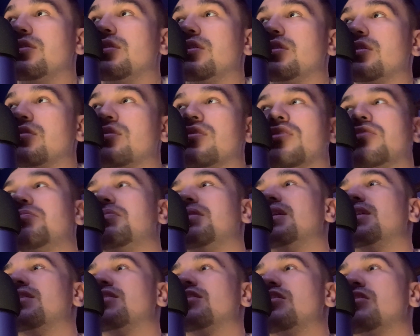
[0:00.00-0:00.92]
they're going to be
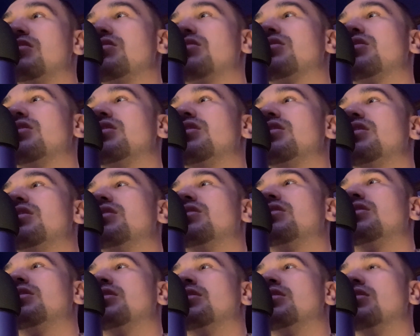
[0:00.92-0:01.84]
on the same card.
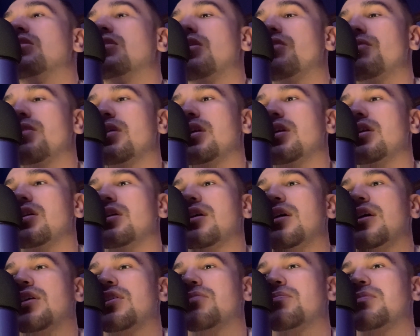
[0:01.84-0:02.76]
There already
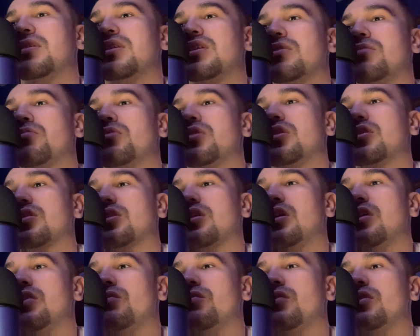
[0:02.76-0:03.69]
has been a press
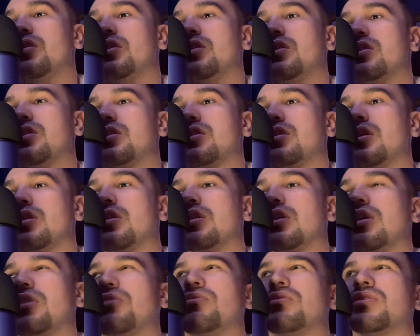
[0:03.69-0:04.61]
conference. I
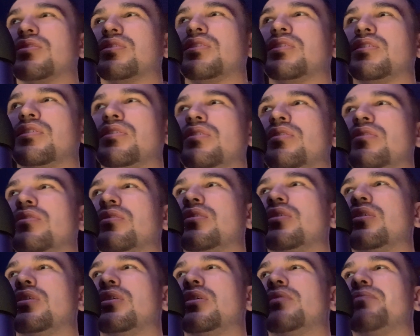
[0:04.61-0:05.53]
think it was in
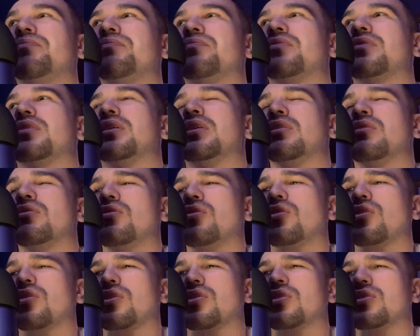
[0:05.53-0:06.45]
New
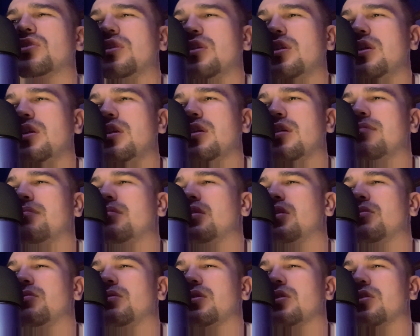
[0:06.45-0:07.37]
York City. I'm
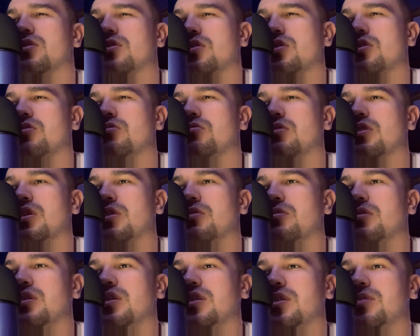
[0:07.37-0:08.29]
not really sure where it
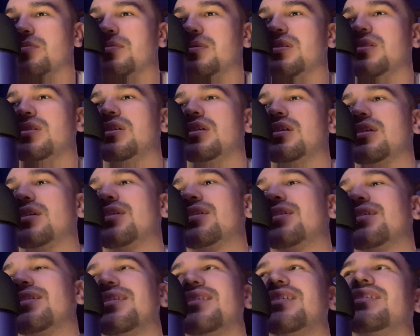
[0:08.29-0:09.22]
was, but
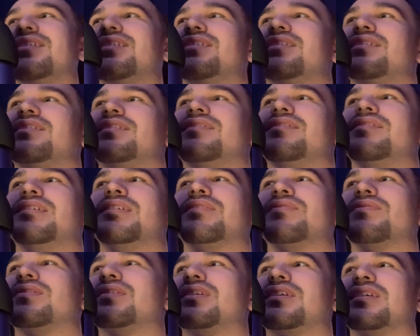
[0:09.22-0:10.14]
it's
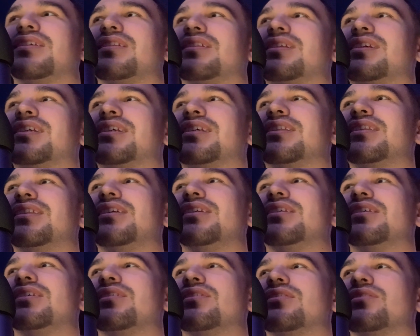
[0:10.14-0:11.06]
funny. They
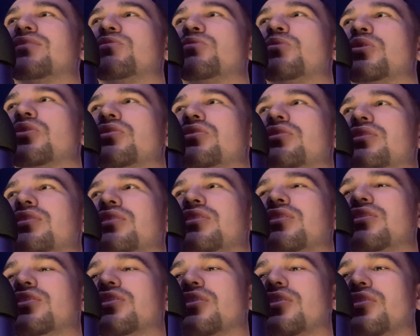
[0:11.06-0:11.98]
just roasted
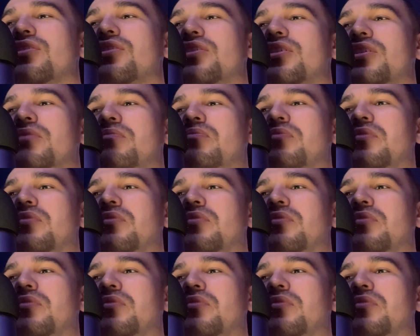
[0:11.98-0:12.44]
each other.